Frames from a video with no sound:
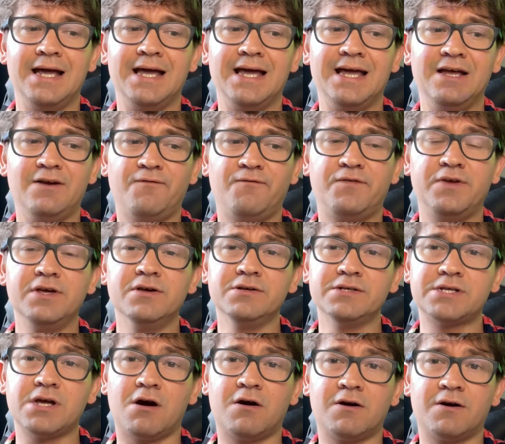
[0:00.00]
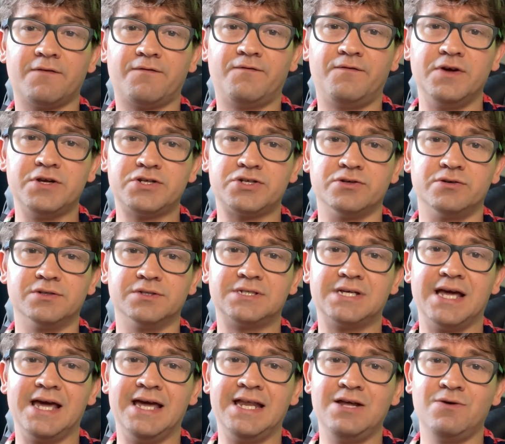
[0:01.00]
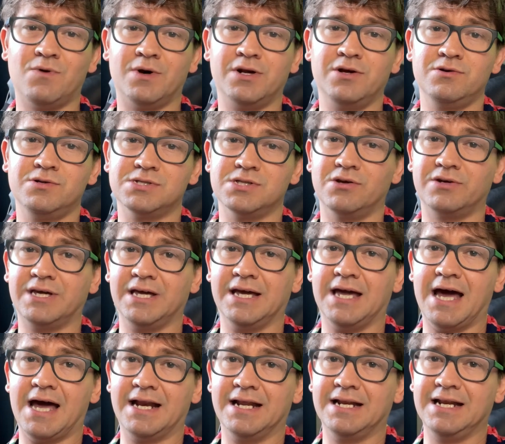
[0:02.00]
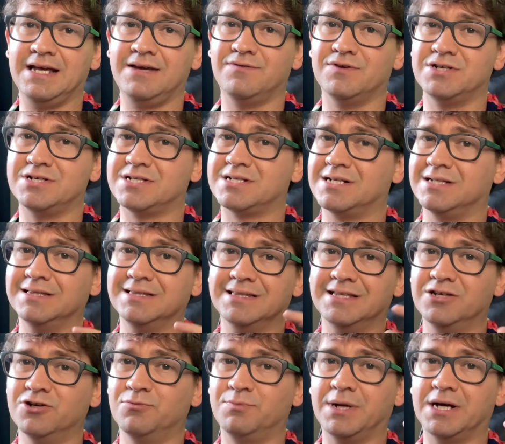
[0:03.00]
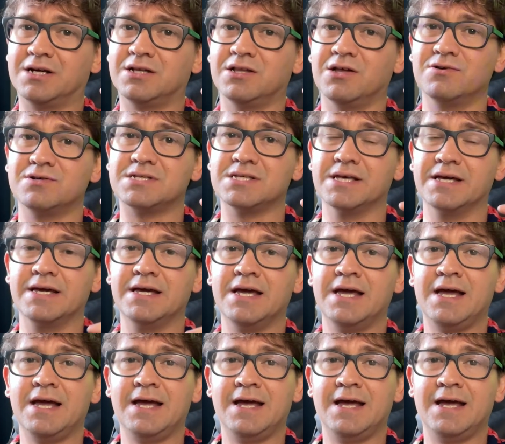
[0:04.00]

it feels artificial to anyone who's looking at it, even just a little bit closely.